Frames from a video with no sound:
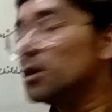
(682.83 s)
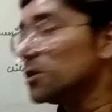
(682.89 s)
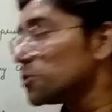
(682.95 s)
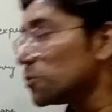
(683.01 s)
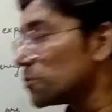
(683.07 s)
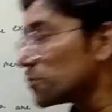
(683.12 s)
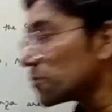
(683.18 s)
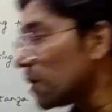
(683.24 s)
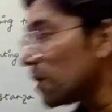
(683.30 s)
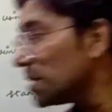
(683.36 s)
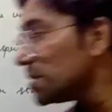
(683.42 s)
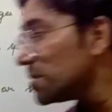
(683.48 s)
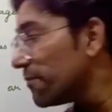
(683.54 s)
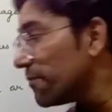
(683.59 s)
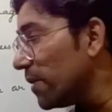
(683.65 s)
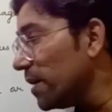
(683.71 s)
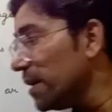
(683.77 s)
So
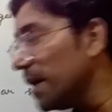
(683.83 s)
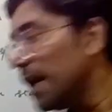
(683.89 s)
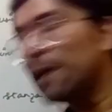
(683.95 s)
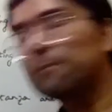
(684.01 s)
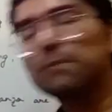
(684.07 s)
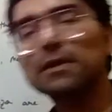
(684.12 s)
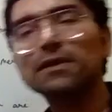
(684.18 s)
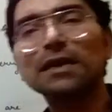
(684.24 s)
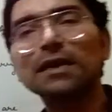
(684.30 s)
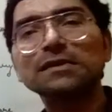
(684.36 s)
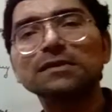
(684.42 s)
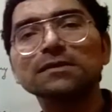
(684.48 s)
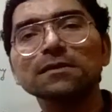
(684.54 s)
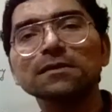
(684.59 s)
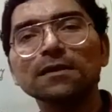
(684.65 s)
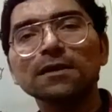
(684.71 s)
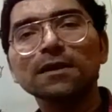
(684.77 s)
transferred
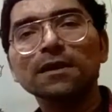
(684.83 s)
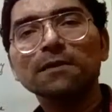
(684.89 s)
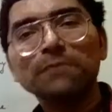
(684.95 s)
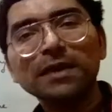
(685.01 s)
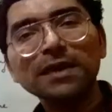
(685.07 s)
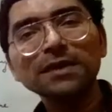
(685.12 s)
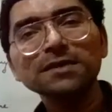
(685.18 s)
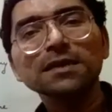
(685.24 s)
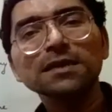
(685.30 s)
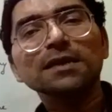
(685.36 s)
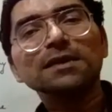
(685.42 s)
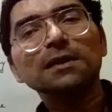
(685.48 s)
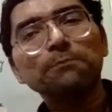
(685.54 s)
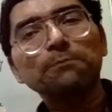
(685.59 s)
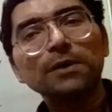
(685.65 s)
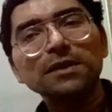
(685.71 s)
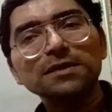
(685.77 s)
epithets means
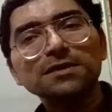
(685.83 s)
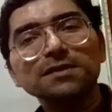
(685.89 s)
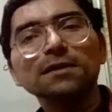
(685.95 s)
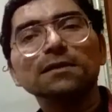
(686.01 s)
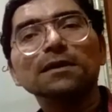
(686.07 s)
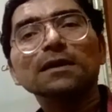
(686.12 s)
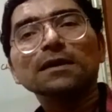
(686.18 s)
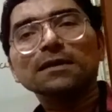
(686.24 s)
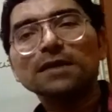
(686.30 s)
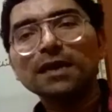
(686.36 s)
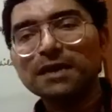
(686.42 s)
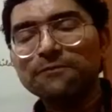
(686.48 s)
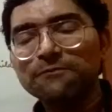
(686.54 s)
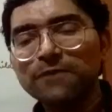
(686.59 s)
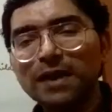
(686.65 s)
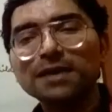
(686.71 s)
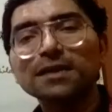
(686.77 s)
the
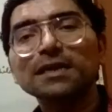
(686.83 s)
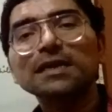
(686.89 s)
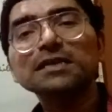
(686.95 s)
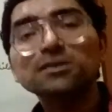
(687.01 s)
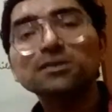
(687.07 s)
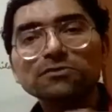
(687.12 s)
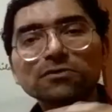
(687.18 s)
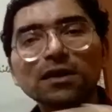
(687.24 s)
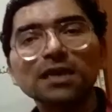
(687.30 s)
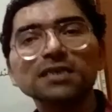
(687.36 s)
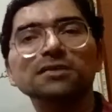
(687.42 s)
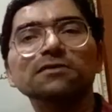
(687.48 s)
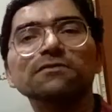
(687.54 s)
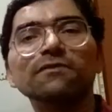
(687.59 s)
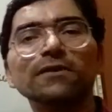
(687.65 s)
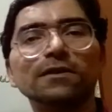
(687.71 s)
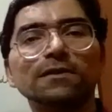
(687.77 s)
effect is
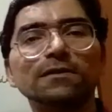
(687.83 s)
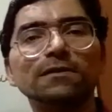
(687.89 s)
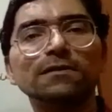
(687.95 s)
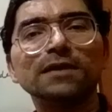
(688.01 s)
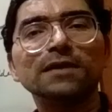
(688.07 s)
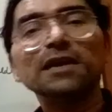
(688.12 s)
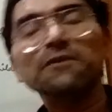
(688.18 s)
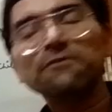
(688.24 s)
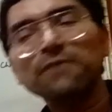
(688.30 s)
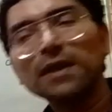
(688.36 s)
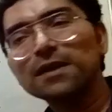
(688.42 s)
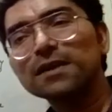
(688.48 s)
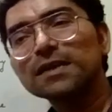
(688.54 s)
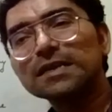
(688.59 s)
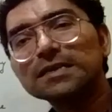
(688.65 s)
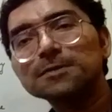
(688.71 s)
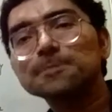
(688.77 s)
transferred. The
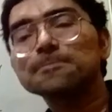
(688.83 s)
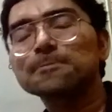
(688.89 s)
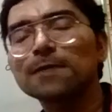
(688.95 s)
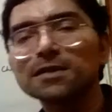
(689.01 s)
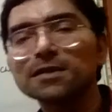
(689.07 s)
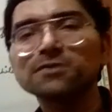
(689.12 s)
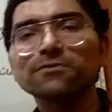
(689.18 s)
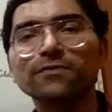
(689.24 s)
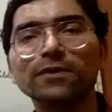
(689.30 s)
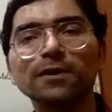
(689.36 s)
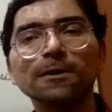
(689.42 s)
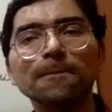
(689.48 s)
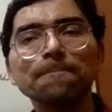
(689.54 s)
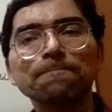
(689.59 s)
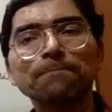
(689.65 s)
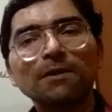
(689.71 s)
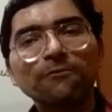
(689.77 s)
effect is
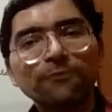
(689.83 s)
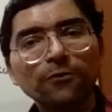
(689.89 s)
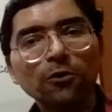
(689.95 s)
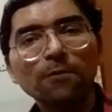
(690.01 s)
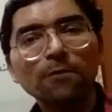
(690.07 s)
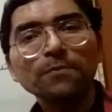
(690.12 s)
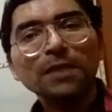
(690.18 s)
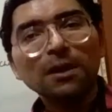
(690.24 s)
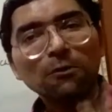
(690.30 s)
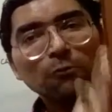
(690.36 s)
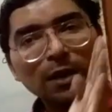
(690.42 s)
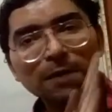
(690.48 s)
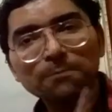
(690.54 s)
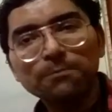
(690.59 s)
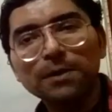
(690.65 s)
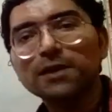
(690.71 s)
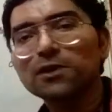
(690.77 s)
transferred from
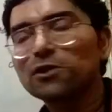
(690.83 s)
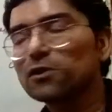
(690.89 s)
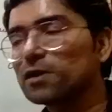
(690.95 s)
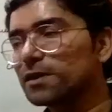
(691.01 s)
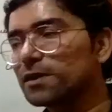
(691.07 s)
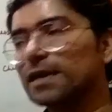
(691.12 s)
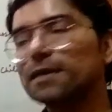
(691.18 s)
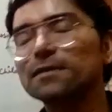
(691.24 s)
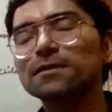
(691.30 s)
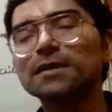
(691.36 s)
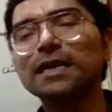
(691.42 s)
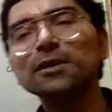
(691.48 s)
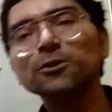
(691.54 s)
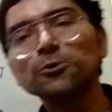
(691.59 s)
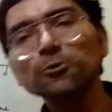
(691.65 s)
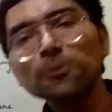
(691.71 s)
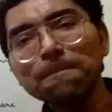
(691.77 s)
one particular
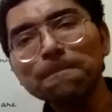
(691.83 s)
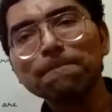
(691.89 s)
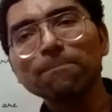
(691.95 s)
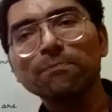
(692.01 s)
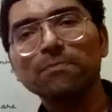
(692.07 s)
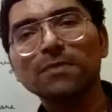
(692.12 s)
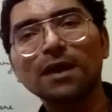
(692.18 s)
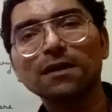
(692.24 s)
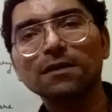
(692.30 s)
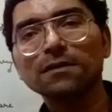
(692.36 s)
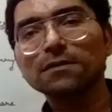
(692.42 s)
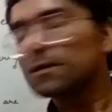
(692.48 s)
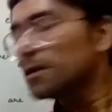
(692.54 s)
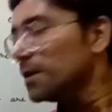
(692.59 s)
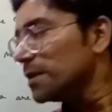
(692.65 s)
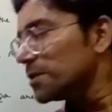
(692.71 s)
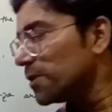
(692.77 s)
thing to
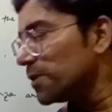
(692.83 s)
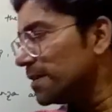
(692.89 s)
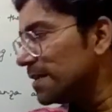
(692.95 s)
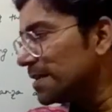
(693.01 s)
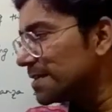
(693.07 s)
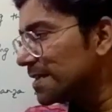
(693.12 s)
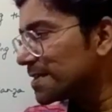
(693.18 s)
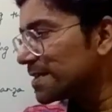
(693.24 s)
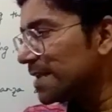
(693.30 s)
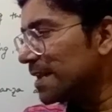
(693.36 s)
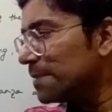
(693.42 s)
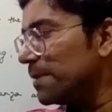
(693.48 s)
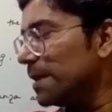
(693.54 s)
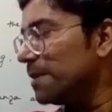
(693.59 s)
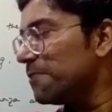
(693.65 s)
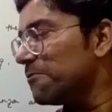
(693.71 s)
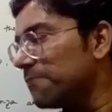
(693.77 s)
another. So in this
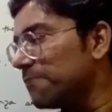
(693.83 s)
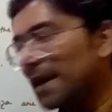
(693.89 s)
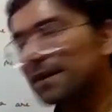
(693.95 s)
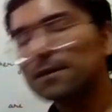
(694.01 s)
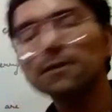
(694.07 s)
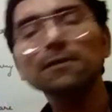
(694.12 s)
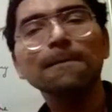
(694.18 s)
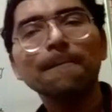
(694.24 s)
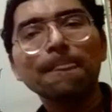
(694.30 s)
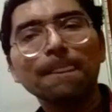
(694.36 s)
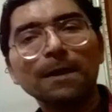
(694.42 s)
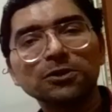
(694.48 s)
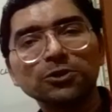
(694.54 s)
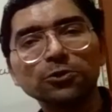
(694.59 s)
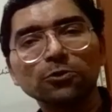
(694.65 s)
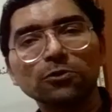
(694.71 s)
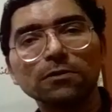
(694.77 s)
statement, fatal
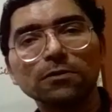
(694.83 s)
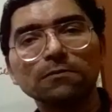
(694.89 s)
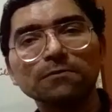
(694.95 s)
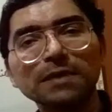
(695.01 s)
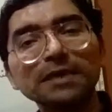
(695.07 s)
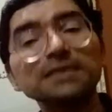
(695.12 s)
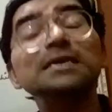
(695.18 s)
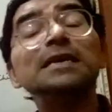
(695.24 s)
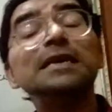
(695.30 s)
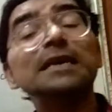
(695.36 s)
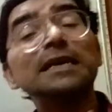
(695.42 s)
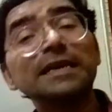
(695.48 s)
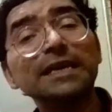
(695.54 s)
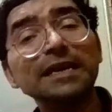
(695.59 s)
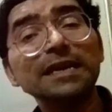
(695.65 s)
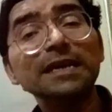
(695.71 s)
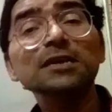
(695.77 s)
shore means
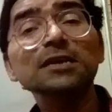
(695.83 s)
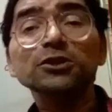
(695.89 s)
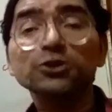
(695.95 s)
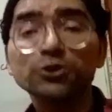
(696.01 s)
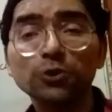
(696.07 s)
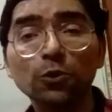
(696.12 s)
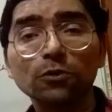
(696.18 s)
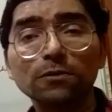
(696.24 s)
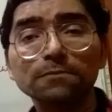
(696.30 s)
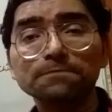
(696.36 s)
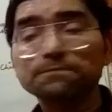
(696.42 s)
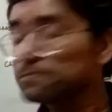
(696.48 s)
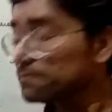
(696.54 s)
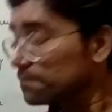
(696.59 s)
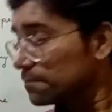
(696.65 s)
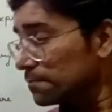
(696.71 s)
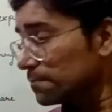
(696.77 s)
killing shore.
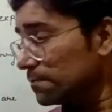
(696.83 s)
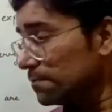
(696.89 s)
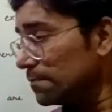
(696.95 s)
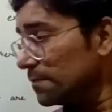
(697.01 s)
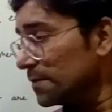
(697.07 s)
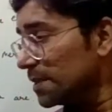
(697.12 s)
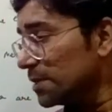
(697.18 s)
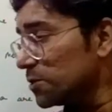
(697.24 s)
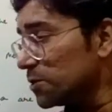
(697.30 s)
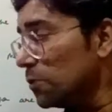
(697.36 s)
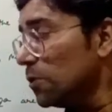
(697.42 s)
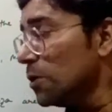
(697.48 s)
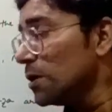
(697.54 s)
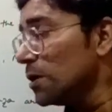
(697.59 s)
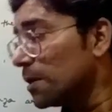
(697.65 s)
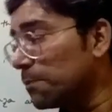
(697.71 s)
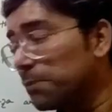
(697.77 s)

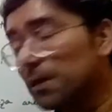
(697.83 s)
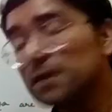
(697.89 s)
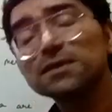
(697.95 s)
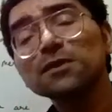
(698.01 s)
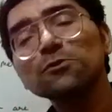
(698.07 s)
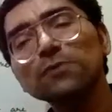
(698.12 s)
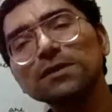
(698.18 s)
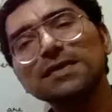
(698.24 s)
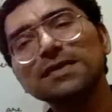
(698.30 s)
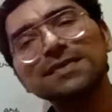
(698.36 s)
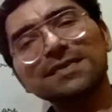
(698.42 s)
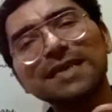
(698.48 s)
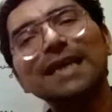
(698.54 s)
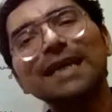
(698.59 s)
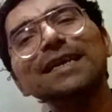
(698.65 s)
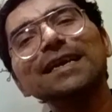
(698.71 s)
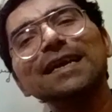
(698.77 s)
So the person who is
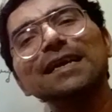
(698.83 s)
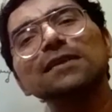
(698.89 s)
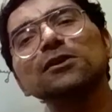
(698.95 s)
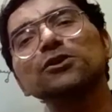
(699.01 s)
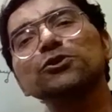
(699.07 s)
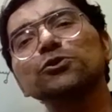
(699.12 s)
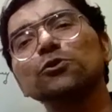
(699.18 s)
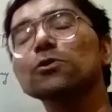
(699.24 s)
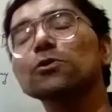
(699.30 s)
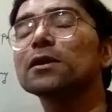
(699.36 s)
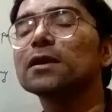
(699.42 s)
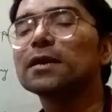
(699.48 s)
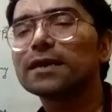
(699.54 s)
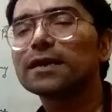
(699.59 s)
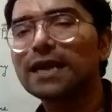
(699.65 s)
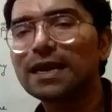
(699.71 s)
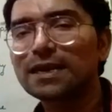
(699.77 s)
standing at the shore
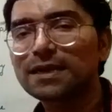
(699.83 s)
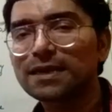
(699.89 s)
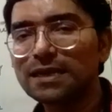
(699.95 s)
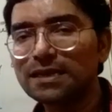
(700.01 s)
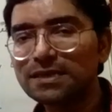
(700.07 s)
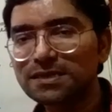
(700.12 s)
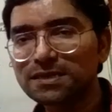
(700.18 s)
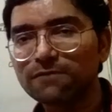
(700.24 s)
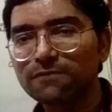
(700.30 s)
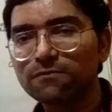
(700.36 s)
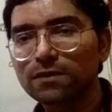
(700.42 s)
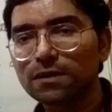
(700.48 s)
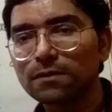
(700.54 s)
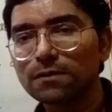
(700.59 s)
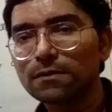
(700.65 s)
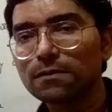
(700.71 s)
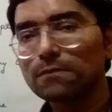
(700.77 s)
can kill
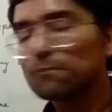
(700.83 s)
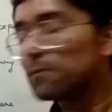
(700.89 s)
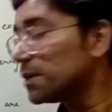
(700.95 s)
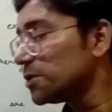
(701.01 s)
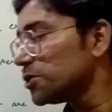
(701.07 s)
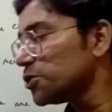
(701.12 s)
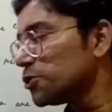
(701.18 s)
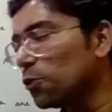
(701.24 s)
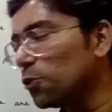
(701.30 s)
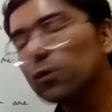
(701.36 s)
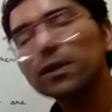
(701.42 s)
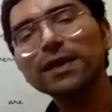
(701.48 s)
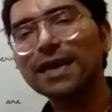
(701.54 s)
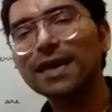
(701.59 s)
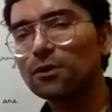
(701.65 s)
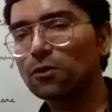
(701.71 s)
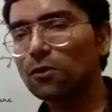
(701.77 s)
someone, but
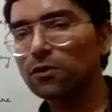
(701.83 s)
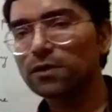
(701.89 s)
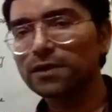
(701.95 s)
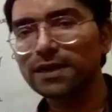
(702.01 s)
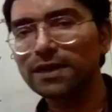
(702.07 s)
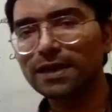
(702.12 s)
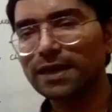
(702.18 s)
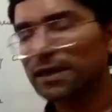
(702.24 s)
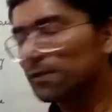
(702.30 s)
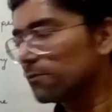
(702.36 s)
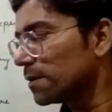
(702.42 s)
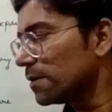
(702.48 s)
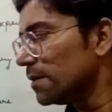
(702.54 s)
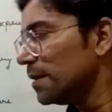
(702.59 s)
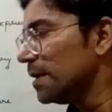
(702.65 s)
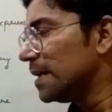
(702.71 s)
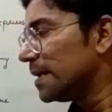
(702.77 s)
shore cannot kill
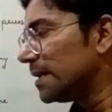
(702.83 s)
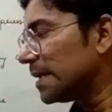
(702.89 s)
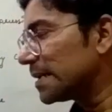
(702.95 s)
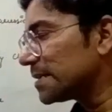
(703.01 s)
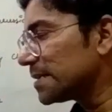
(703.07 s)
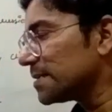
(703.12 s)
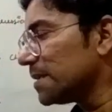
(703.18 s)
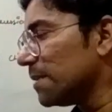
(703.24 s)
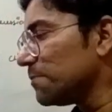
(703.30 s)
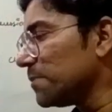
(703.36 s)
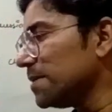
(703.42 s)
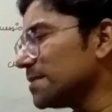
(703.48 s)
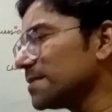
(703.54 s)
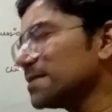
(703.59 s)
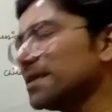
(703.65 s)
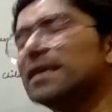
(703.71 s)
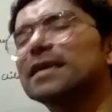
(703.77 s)
anyone. Next example
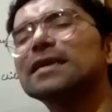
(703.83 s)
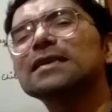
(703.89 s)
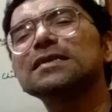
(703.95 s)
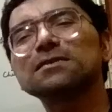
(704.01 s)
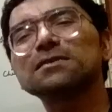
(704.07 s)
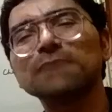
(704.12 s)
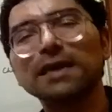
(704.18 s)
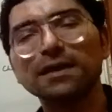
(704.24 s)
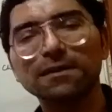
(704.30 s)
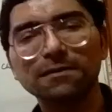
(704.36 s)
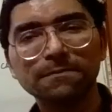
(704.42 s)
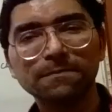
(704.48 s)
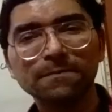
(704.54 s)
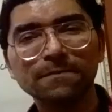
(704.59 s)
is killing a smile.